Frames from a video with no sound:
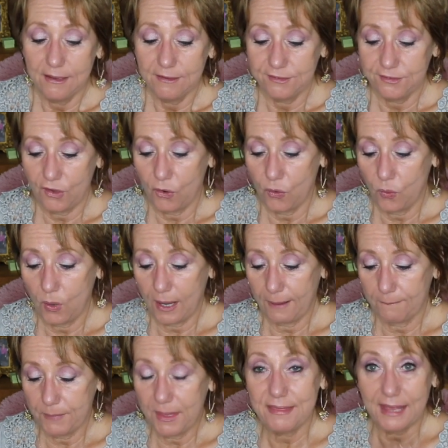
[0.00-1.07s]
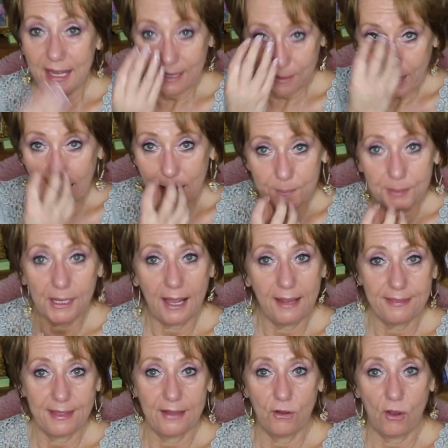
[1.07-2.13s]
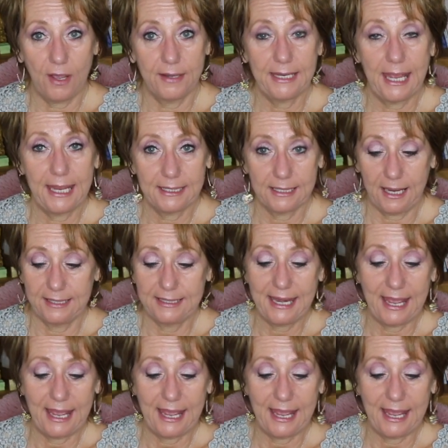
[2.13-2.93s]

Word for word: So, um, and then I, I apply that on at night.